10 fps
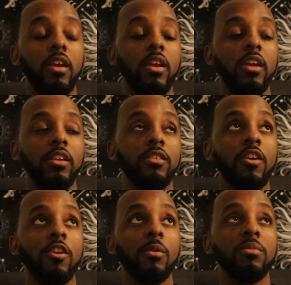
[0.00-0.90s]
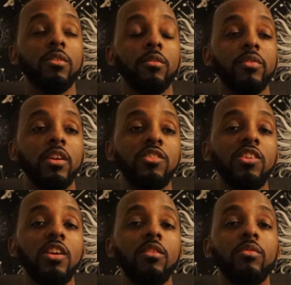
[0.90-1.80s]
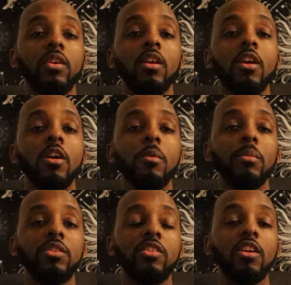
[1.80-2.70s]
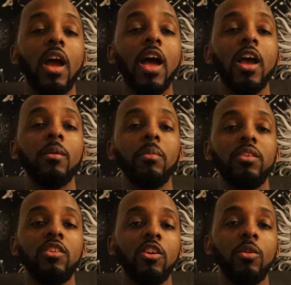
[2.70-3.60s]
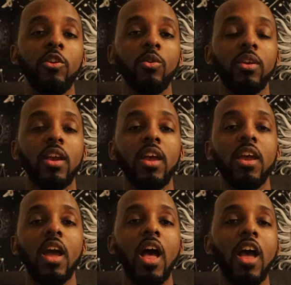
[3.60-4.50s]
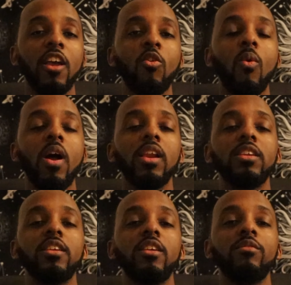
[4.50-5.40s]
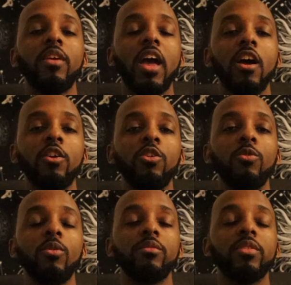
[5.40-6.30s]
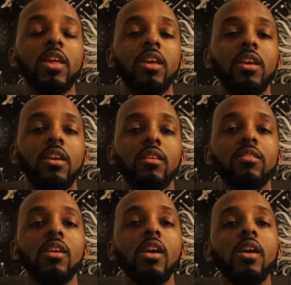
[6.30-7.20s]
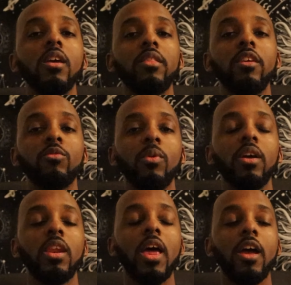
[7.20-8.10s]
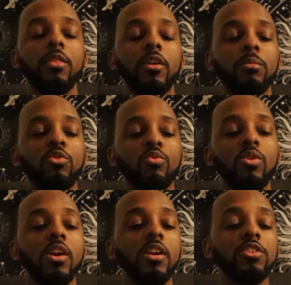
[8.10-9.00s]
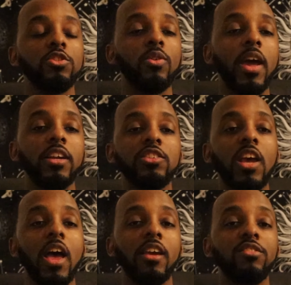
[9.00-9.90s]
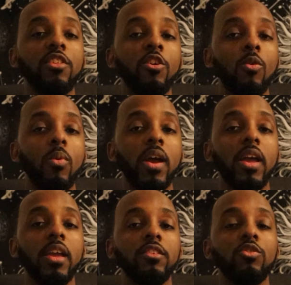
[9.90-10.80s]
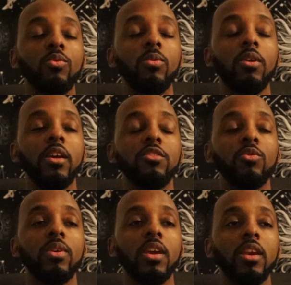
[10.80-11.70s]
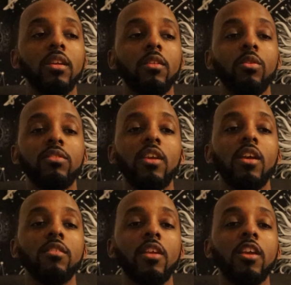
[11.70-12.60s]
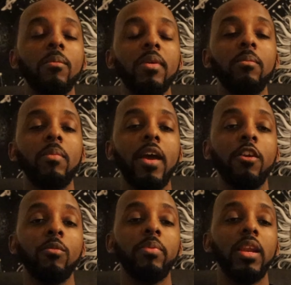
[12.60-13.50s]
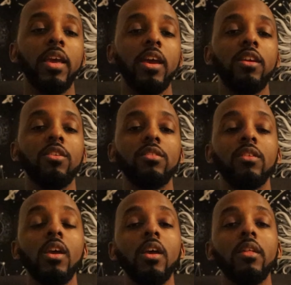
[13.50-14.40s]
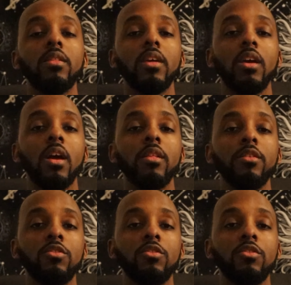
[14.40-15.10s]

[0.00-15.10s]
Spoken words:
in terms of achieving high material gain, high quality value of things. This will allow them to strategize their way into getting those things. They can be better planners than other